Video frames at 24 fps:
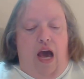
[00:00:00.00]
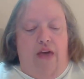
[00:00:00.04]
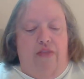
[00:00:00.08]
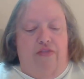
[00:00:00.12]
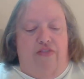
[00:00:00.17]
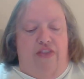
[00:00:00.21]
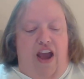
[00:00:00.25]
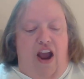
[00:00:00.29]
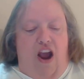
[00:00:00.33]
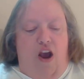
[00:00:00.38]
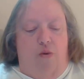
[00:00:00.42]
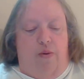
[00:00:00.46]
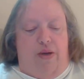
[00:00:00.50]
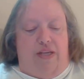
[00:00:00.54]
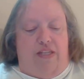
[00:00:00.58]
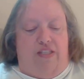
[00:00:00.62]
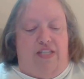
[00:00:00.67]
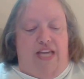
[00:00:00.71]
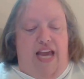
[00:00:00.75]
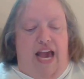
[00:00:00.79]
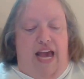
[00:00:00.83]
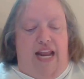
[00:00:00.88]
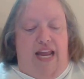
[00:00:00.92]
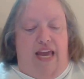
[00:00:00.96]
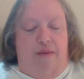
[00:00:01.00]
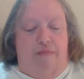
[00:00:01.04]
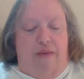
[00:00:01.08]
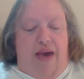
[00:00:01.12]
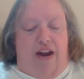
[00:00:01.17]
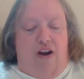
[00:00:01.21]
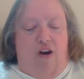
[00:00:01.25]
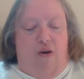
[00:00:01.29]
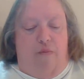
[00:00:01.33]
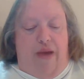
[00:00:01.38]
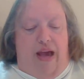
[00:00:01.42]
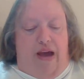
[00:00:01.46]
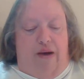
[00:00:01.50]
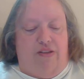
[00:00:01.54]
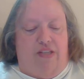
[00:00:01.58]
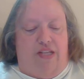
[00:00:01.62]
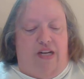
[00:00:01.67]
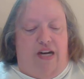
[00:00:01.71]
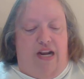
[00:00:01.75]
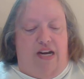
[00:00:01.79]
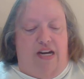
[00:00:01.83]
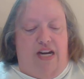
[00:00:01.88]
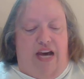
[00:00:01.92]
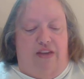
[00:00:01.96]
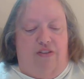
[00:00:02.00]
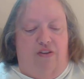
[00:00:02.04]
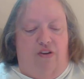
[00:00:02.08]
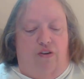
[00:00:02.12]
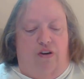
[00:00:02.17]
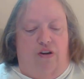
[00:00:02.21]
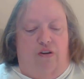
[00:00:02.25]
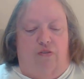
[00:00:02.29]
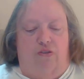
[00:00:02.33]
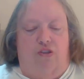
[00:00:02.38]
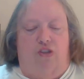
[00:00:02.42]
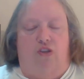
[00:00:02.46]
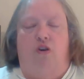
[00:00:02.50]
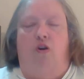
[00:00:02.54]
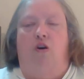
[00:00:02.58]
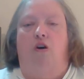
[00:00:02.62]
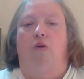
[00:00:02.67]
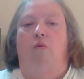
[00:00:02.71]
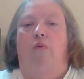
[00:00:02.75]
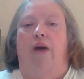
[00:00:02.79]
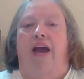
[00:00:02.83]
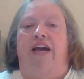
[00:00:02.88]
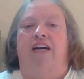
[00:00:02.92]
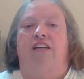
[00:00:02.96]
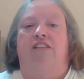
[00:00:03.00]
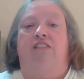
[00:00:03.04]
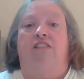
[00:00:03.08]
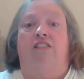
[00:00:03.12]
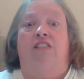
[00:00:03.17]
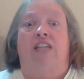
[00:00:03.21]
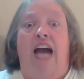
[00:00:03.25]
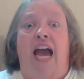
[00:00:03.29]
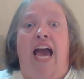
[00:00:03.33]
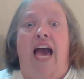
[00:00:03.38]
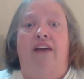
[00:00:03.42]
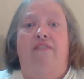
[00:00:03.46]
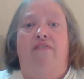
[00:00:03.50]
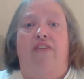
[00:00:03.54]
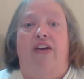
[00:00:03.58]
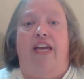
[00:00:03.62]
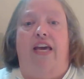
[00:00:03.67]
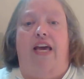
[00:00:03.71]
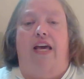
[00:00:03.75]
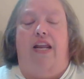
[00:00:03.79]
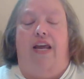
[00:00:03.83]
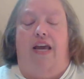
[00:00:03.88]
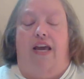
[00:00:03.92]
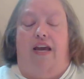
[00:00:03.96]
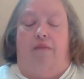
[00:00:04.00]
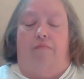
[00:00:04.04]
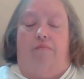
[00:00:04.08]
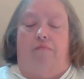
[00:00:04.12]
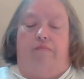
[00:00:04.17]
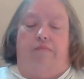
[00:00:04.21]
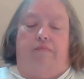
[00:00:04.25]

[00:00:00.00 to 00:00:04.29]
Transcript: There was Danny Meadow Mouse at another little doorway laughing at him.